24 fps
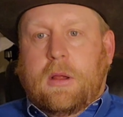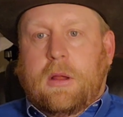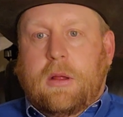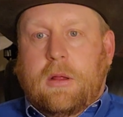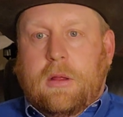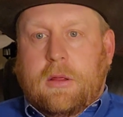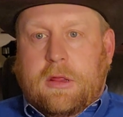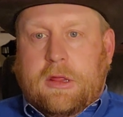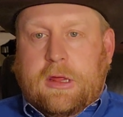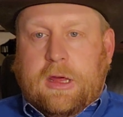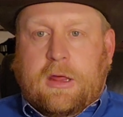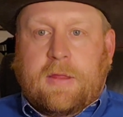
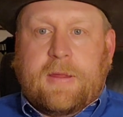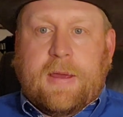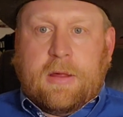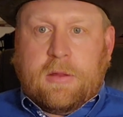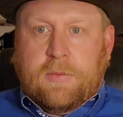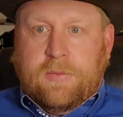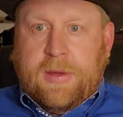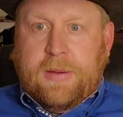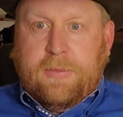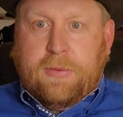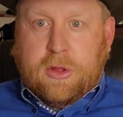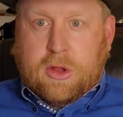6,000
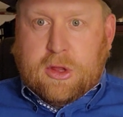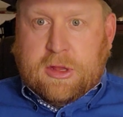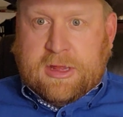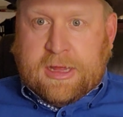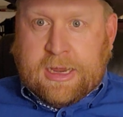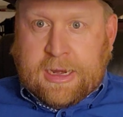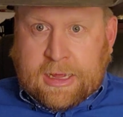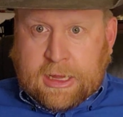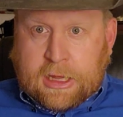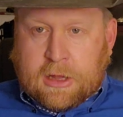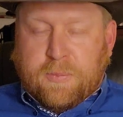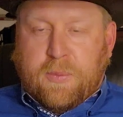people
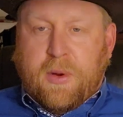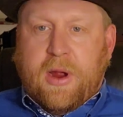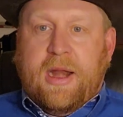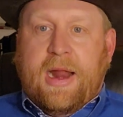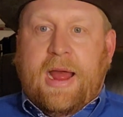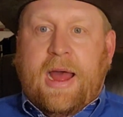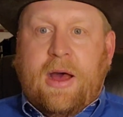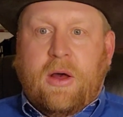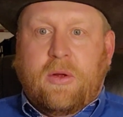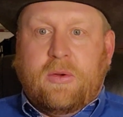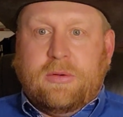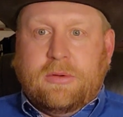sitting spread
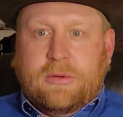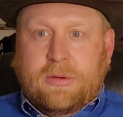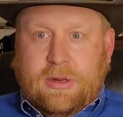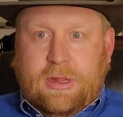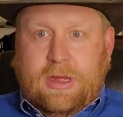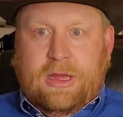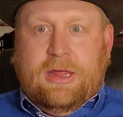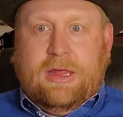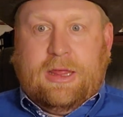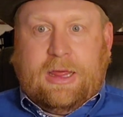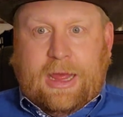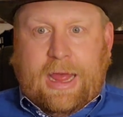out
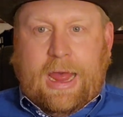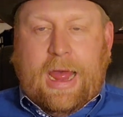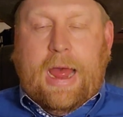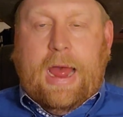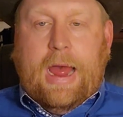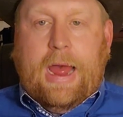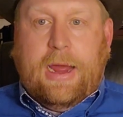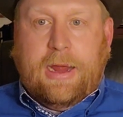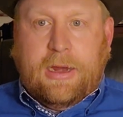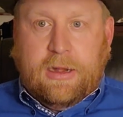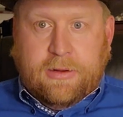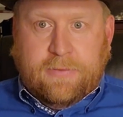is
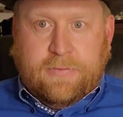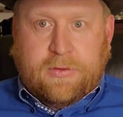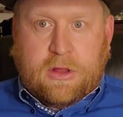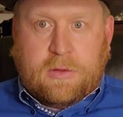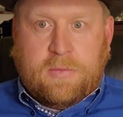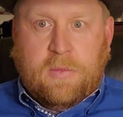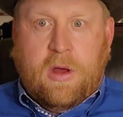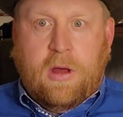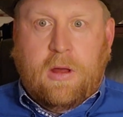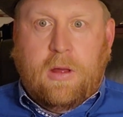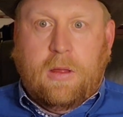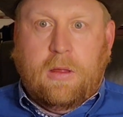kind of
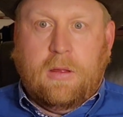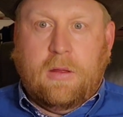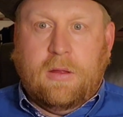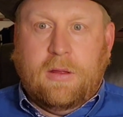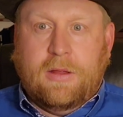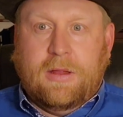small.